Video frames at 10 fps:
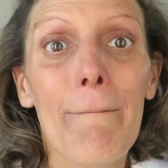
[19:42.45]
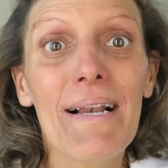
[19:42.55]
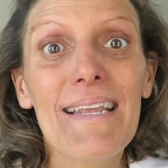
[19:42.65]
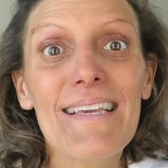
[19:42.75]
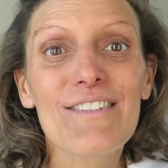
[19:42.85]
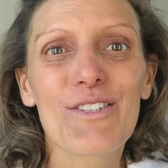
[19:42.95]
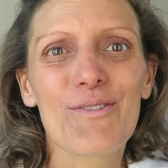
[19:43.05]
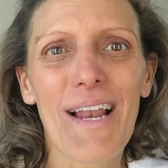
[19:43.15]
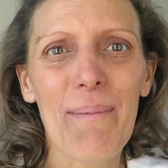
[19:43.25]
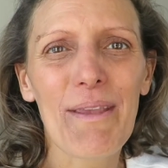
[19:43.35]
Please
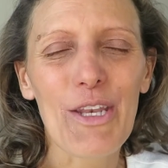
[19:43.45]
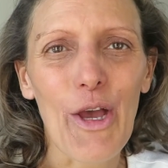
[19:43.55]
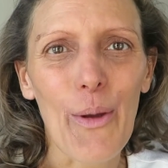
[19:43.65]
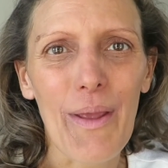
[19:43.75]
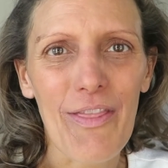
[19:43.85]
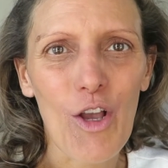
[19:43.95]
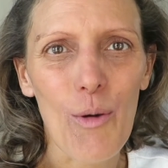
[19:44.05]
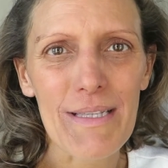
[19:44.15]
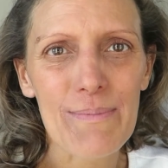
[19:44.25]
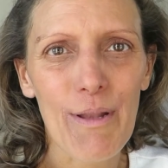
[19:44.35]
do let me know in the
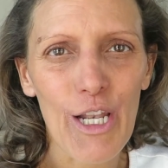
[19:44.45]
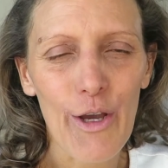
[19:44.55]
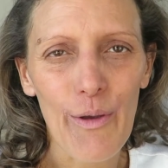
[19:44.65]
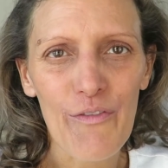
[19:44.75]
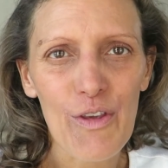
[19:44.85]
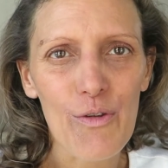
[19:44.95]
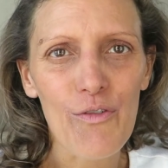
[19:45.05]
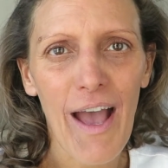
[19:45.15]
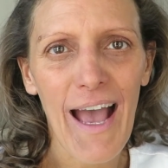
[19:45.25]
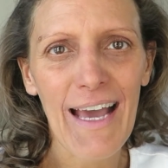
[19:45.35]
comments below if
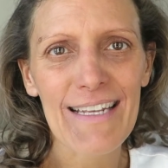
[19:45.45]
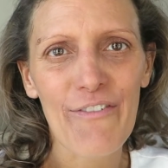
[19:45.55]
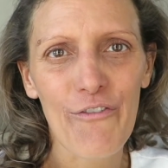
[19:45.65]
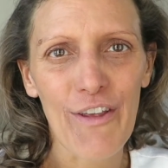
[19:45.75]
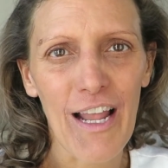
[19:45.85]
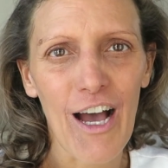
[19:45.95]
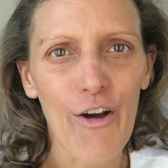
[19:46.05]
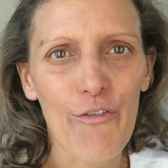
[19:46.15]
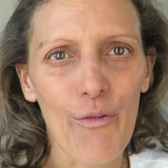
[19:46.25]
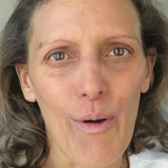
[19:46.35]
you've had
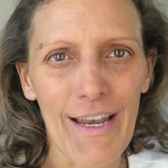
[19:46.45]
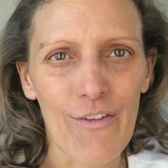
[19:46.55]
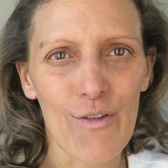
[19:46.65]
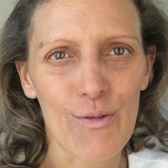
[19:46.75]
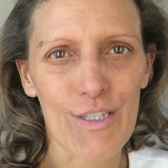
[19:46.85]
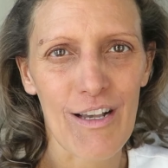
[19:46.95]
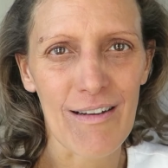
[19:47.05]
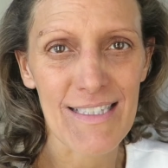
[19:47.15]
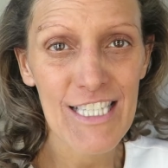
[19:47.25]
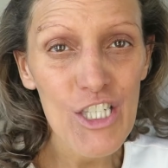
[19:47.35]
filler for any of your
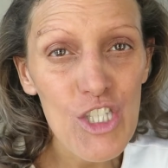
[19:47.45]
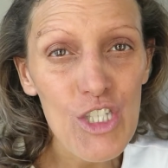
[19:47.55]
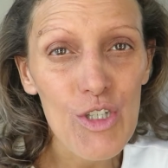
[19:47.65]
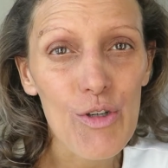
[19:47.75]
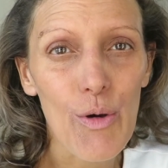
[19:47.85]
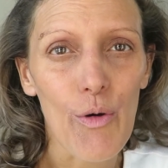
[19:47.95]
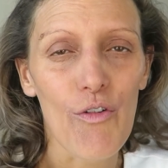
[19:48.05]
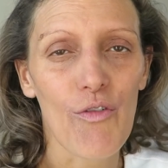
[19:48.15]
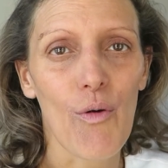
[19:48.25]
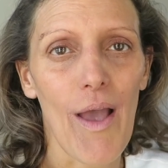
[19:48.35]
scar tissue
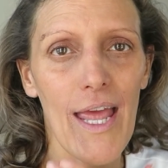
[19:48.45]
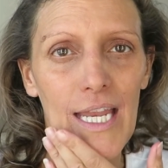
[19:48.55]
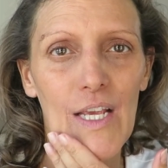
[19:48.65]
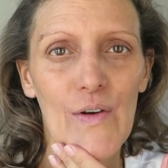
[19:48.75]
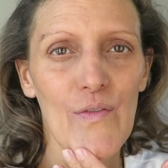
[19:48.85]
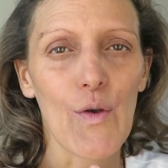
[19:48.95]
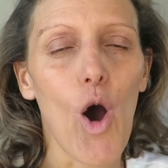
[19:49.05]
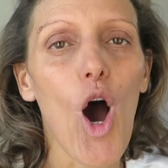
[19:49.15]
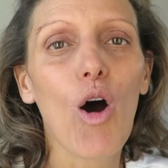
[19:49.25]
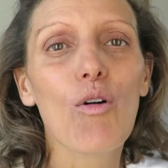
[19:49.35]
or for any of
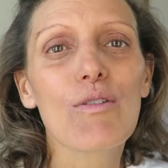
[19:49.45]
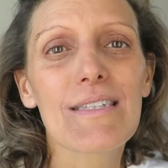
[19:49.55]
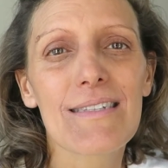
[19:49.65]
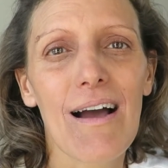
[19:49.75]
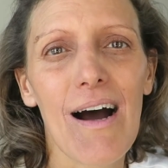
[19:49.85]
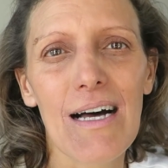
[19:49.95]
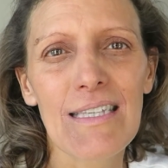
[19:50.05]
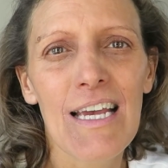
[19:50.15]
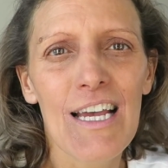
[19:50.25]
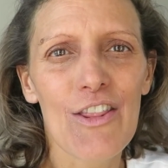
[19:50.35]
your old
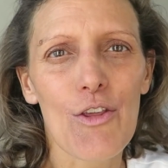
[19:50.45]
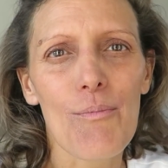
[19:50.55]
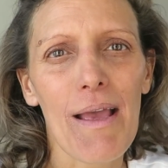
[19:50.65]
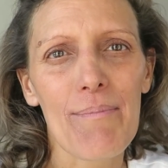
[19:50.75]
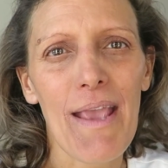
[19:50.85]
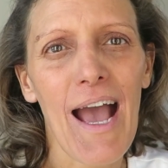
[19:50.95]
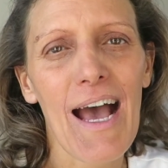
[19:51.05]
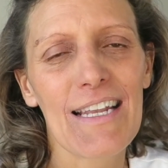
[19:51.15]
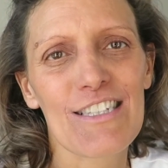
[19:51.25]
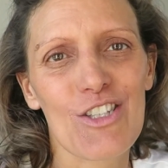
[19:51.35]
scars that you maybe
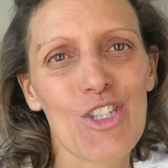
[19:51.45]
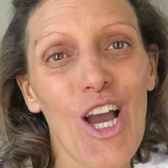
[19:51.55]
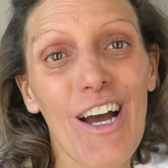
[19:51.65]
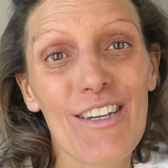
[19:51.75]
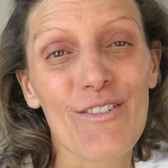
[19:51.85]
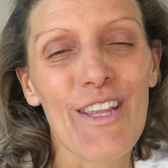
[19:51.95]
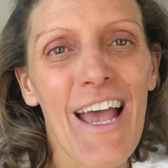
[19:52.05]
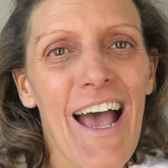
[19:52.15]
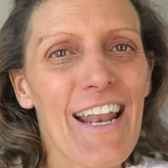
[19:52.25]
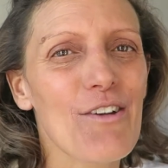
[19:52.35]
had as a child,
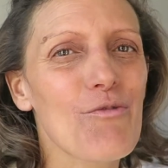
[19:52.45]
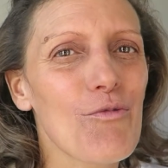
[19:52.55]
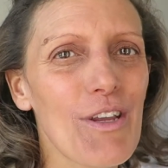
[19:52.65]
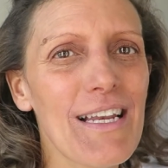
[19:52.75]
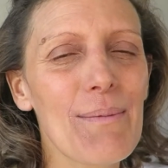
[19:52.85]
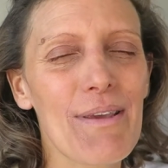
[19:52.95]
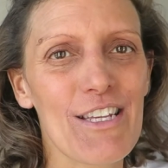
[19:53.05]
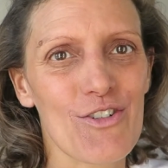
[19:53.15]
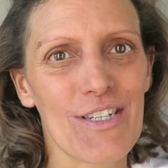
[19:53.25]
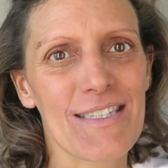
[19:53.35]
and I'd really be
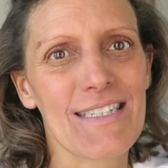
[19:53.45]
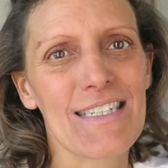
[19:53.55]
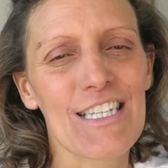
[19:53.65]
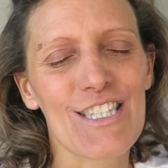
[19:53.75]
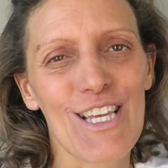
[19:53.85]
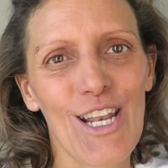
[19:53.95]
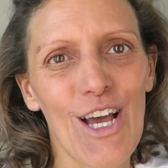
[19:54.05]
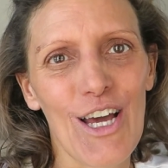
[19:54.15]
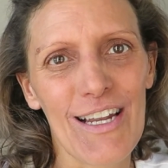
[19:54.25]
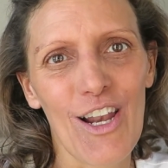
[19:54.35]
interested to
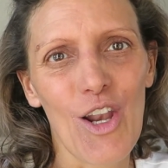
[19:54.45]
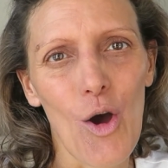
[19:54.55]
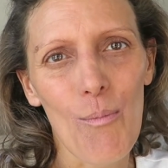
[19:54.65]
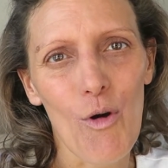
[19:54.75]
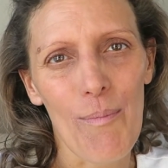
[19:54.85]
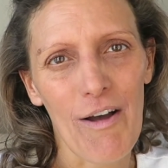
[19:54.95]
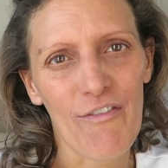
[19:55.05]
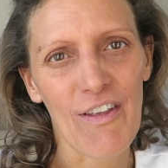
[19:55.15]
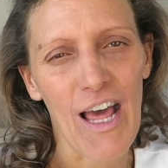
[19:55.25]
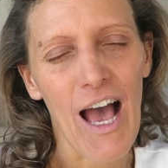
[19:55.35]
learn a lot more
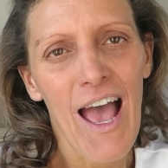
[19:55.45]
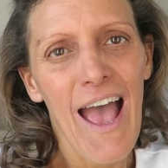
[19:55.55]
about filler